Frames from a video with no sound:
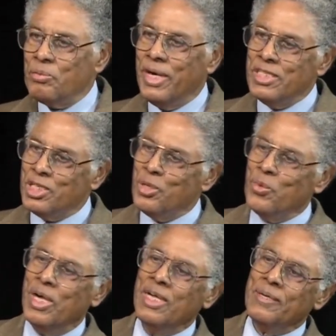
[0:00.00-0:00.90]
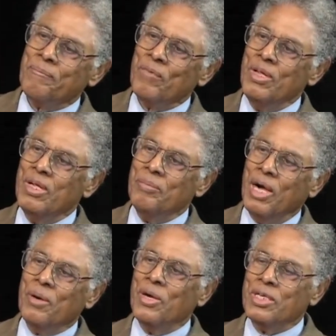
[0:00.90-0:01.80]
raising the rent
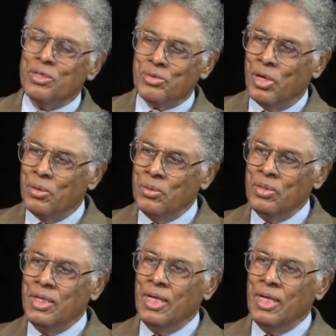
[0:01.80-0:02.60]
by rent control,